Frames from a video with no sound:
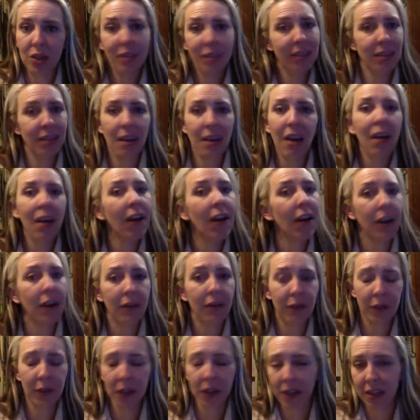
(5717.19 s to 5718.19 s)
It's not
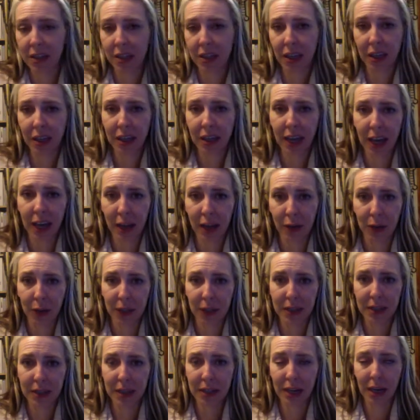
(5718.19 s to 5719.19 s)
hard for us to get
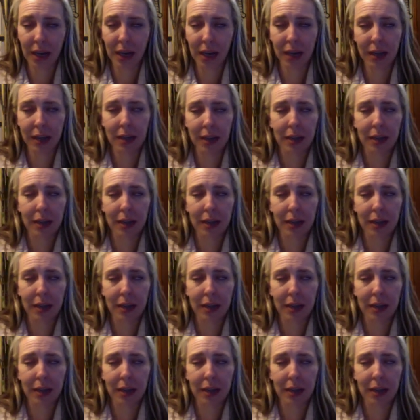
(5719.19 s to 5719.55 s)
calories today.